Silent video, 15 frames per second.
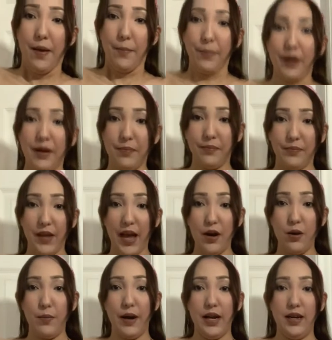But I
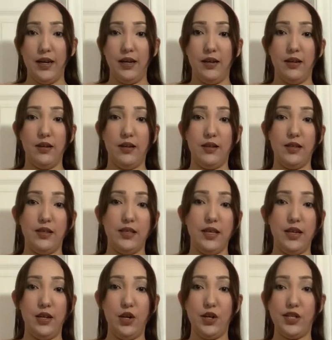don't mind it, because
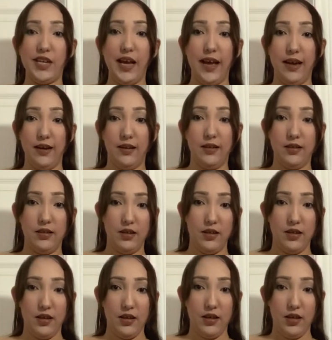then your tan,
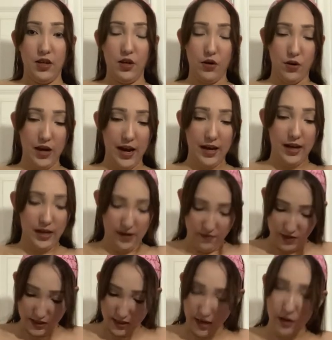you know, kind of
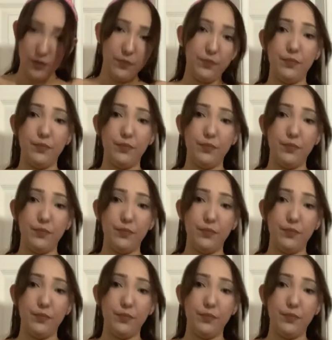evens out.